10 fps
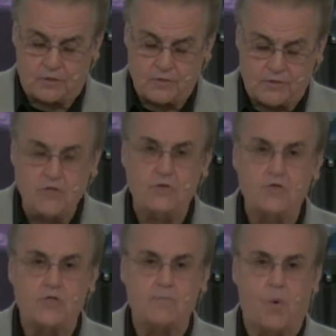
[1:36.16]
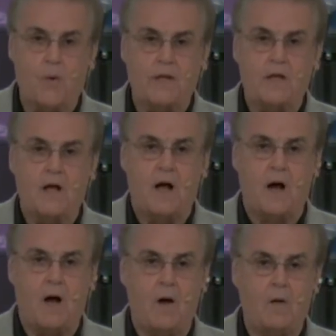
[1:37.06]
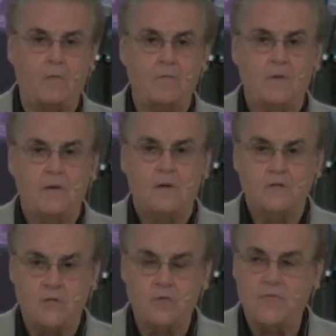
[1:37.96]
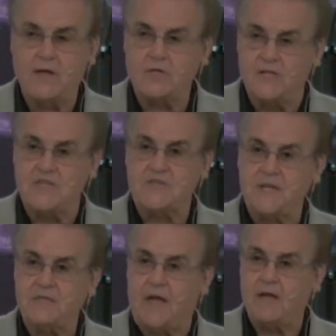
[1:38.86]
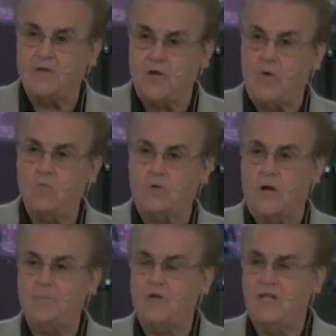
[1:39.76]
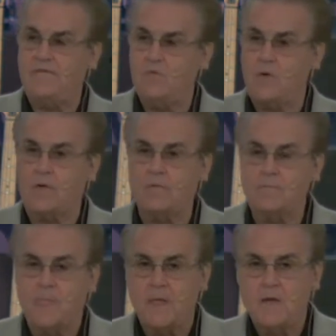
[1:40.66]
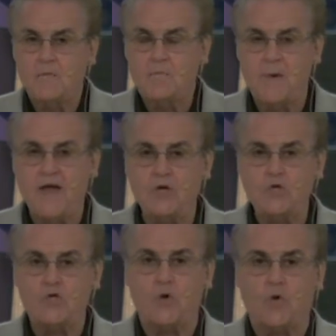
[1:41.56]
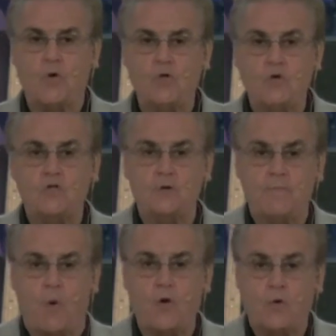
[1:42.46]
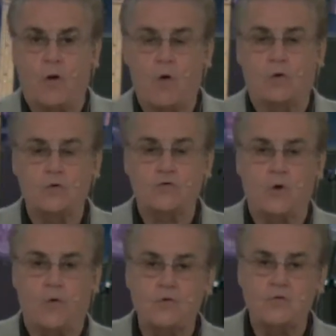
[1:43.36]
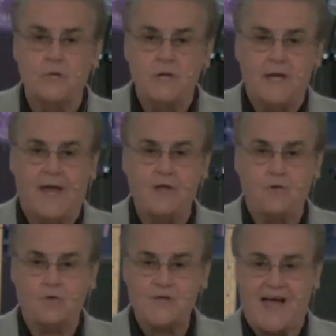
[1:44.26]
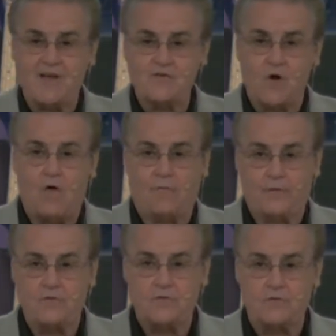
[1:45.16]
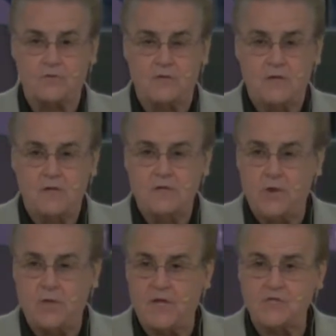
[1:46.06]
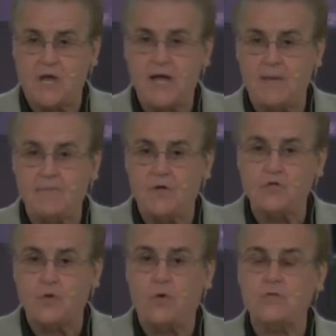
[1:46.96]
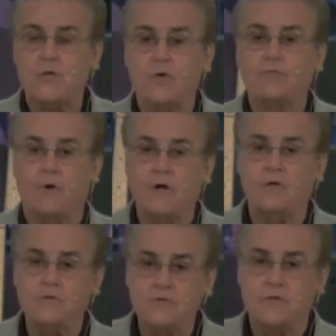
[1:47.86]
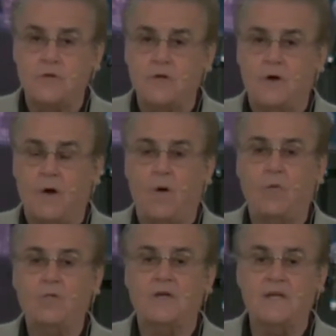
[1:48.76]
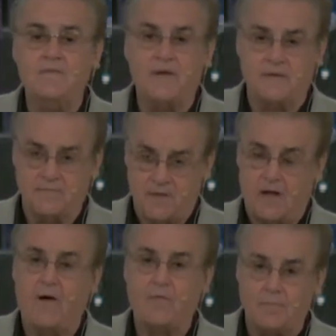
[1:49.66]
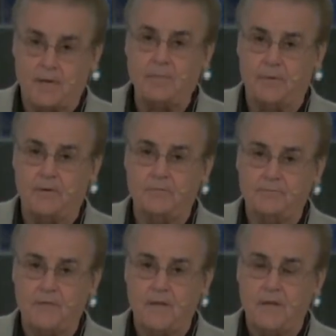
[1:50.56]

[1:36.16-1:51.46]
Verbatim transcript: to continue supporting all you that's listening that you don't come to Living Word, make sure you support your local church and your tithes and offerings. During this time, the church runs on the giving of the people.